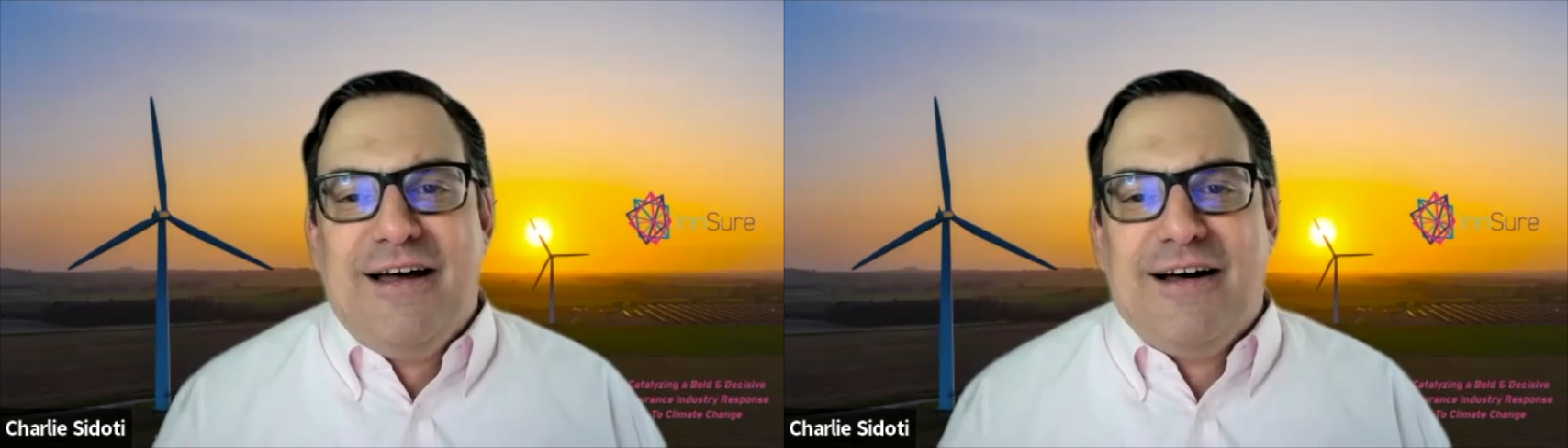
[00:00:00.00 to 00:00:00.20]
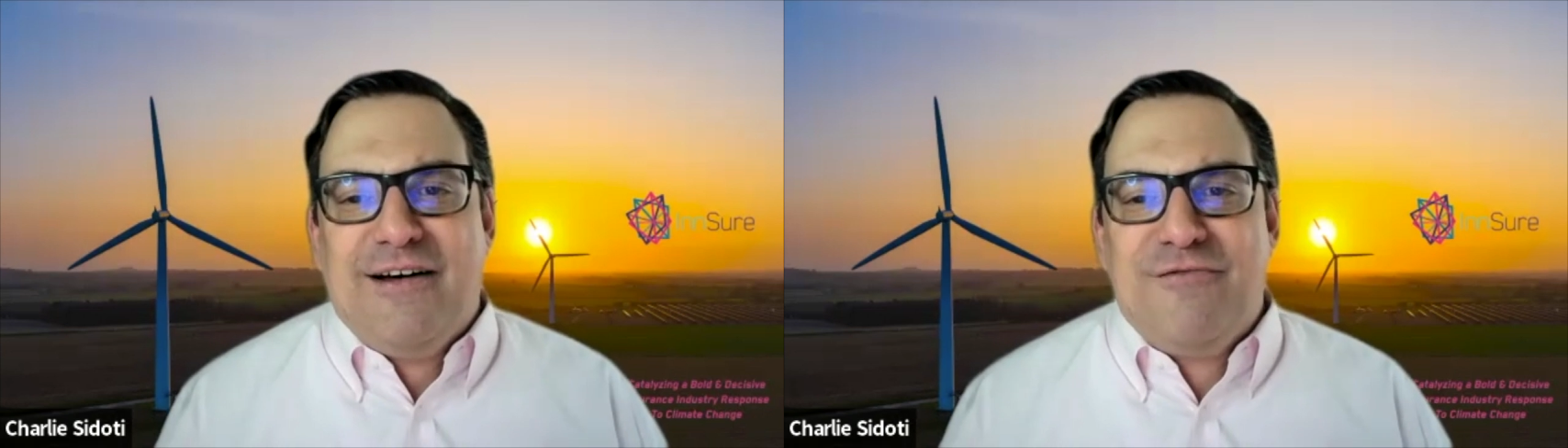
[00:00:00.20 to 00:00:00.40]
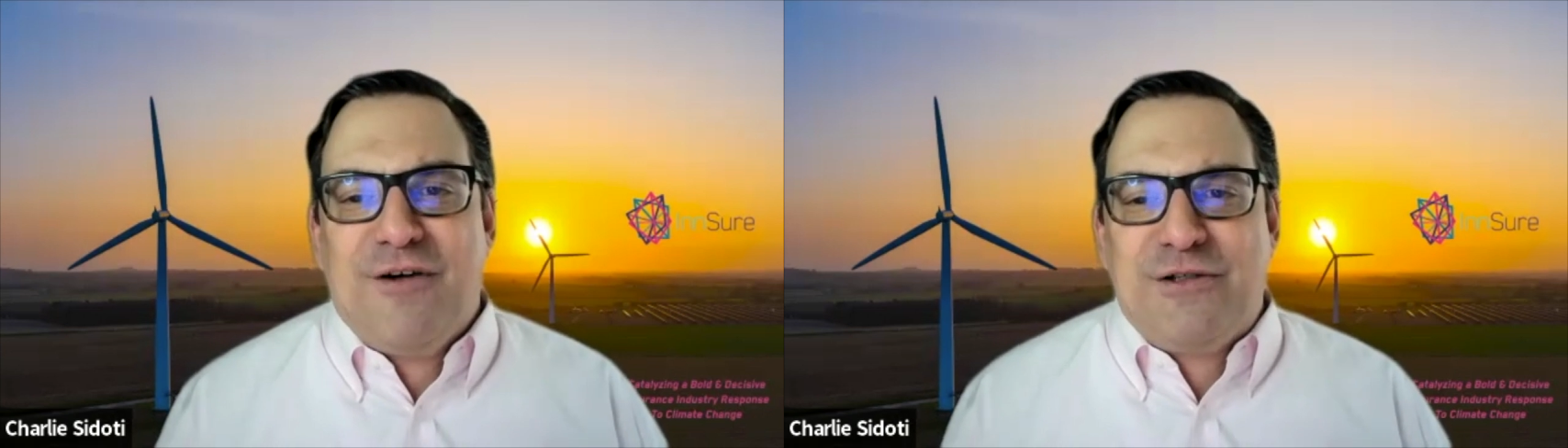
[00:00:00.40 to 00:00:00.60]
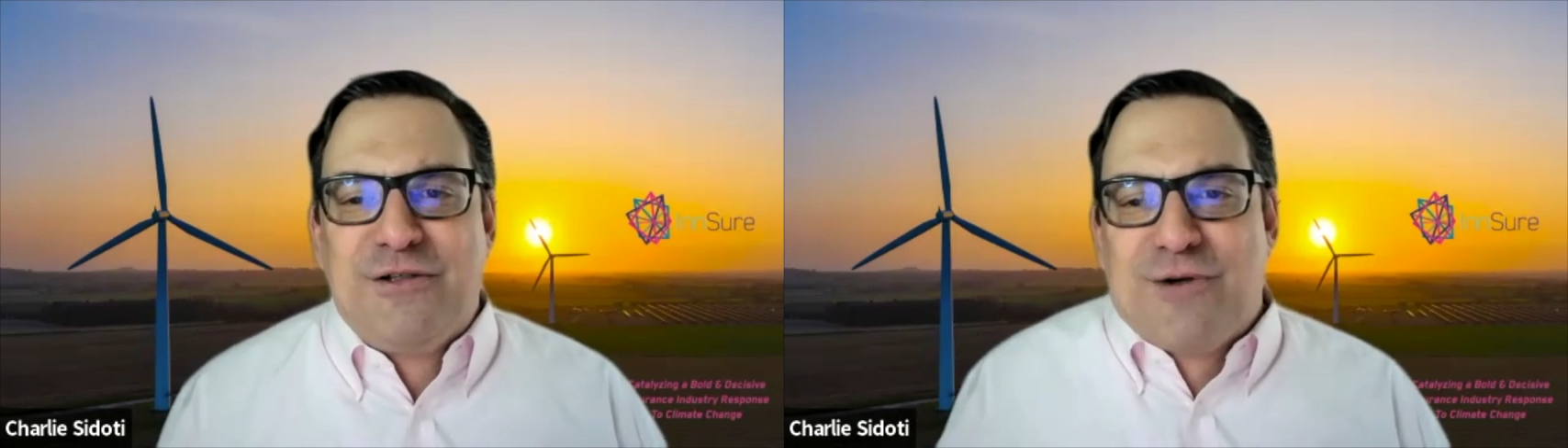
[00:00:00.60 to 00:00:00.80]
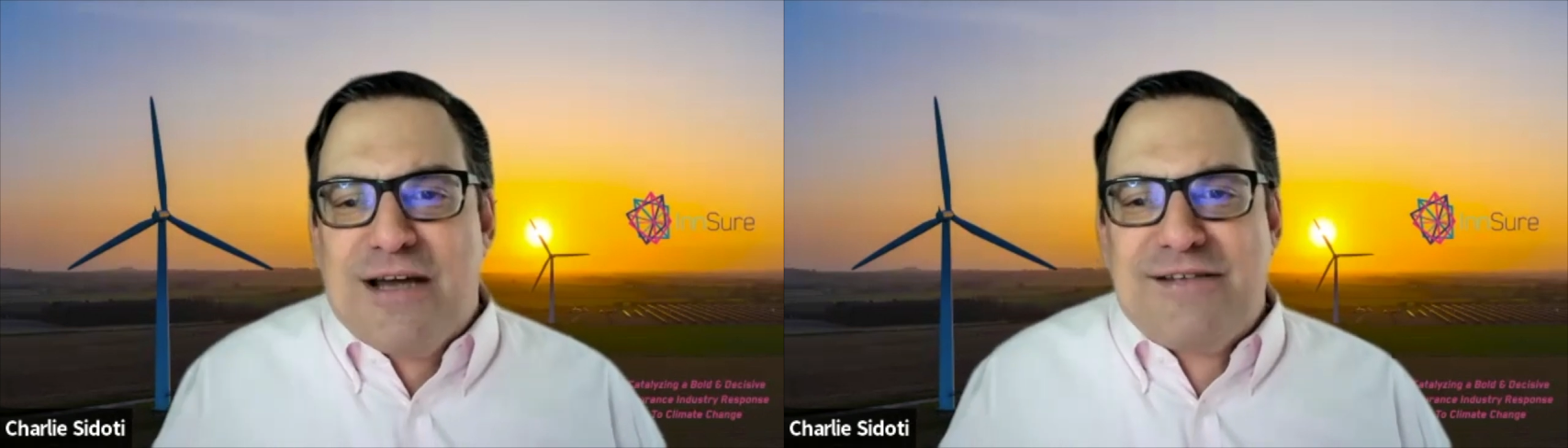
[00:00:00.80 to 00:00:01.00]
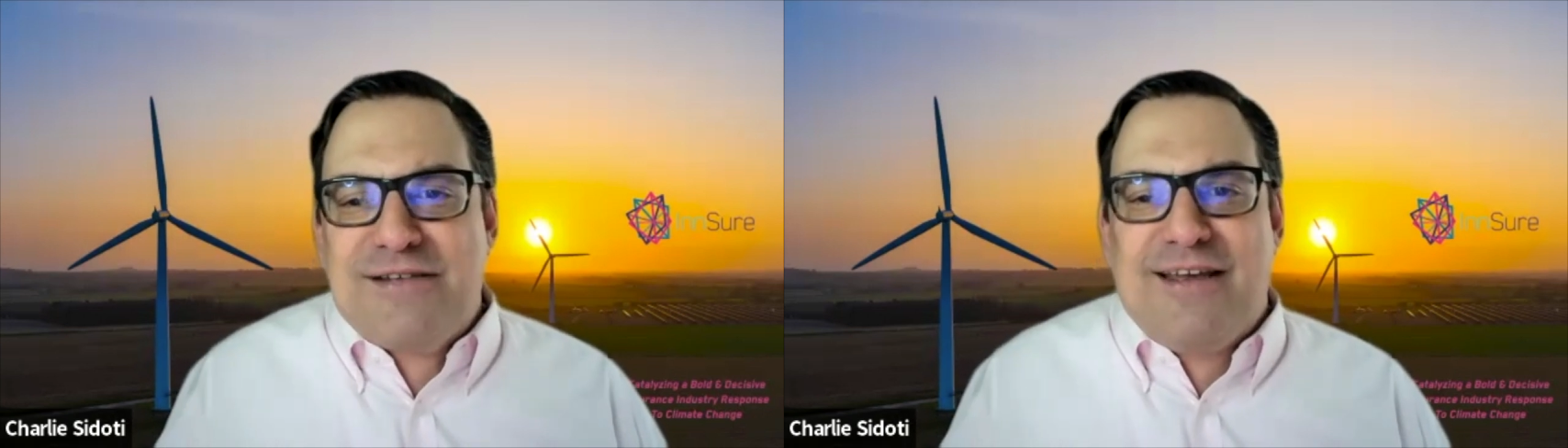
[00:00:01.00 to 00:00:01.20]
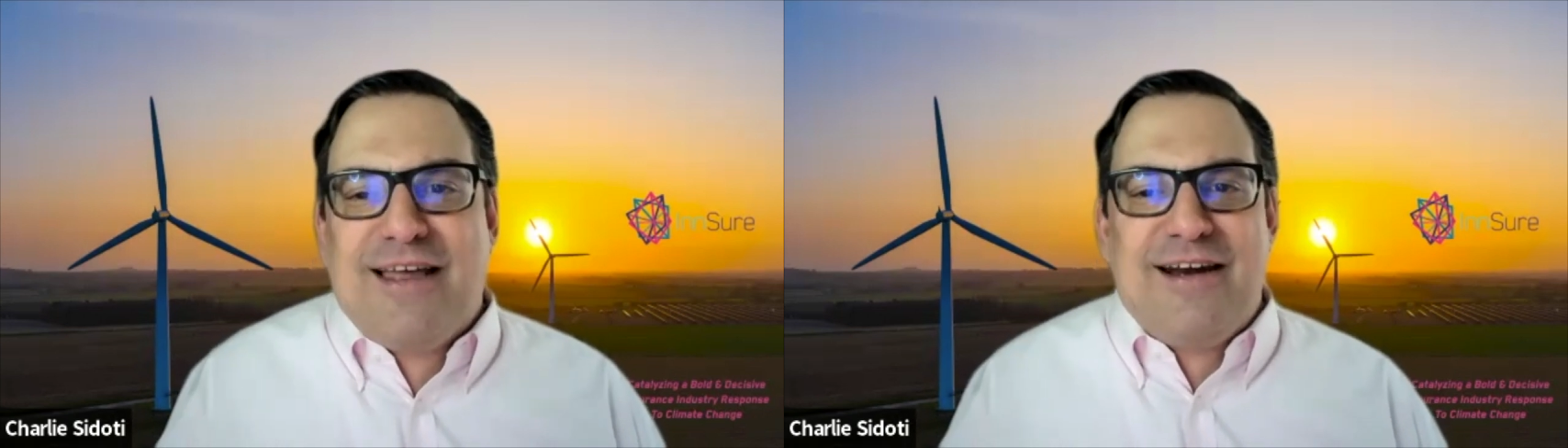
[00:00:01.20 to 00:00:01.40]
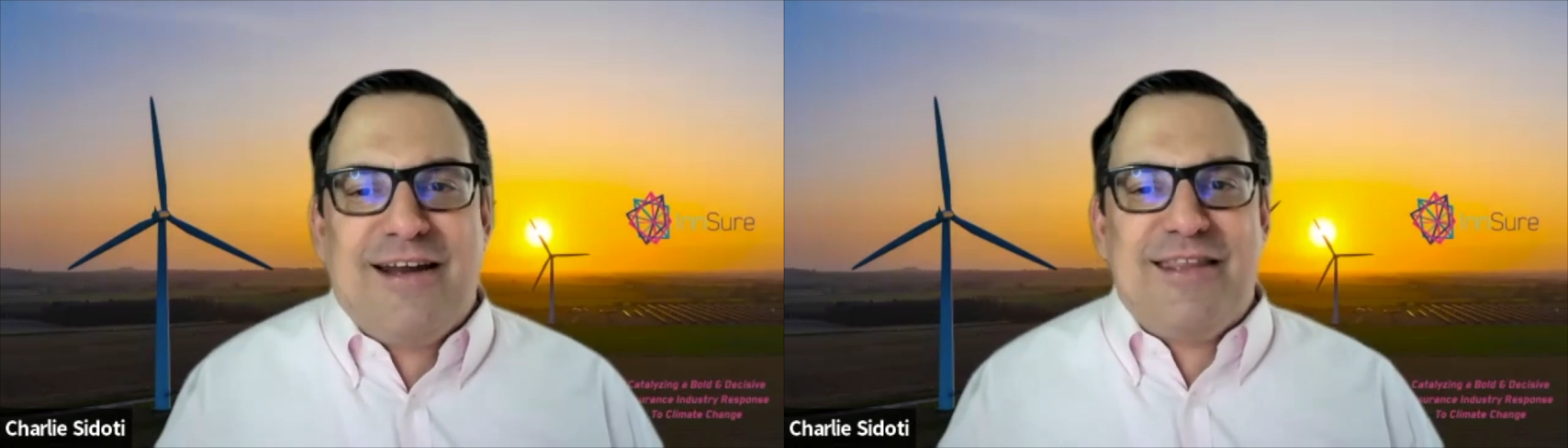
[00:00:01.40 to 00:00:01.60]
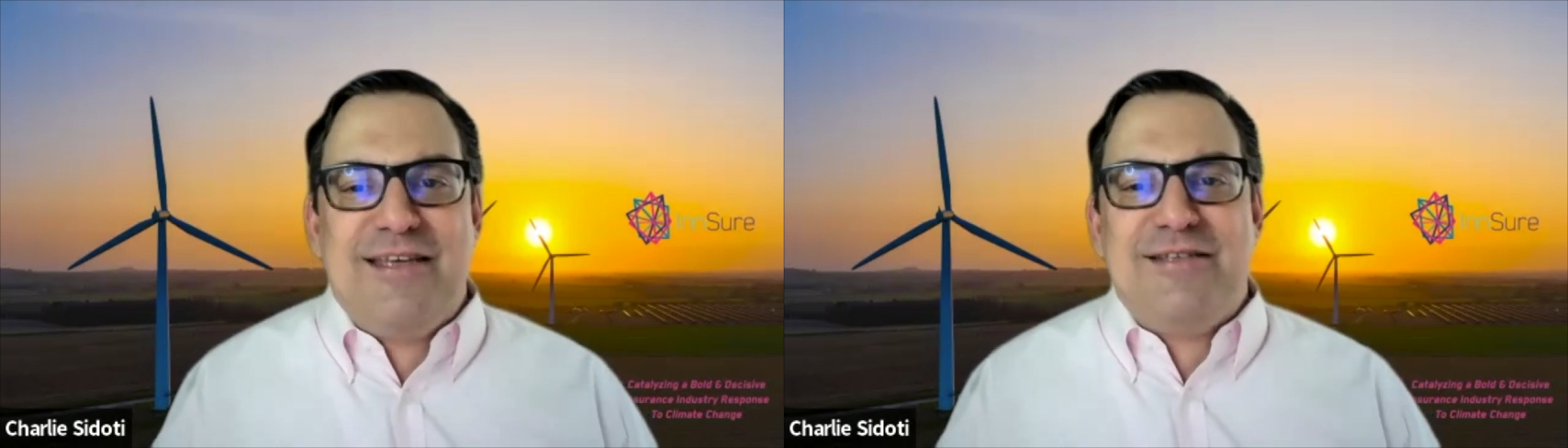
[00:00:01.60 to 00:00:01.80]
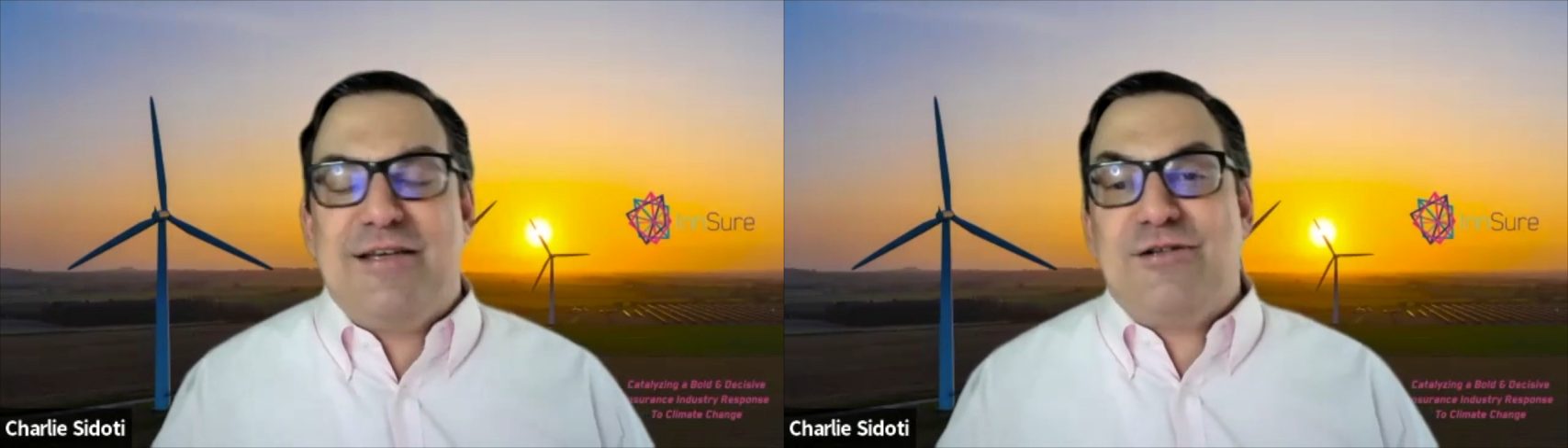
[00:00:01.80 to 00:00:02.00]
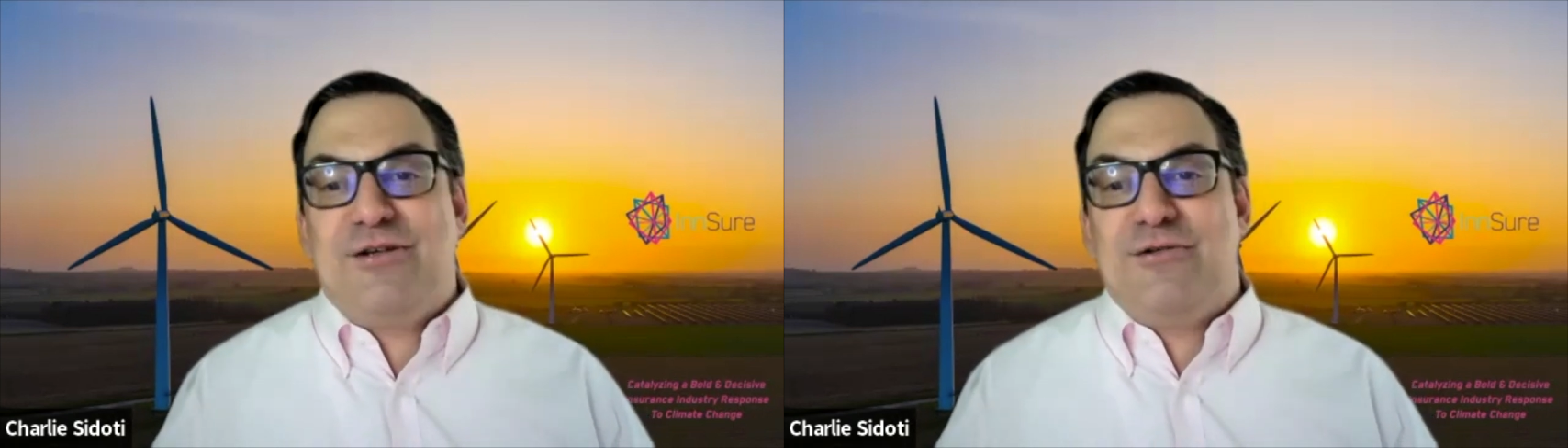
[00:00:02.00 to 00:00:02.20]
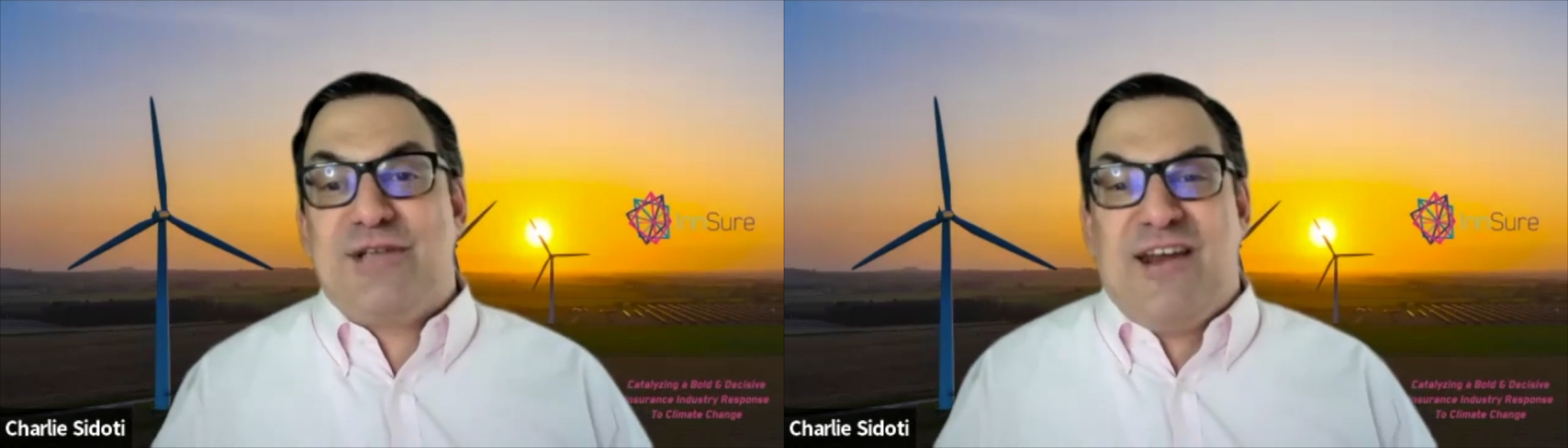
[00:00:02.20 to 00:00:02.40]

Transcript: of addressing kind of these issues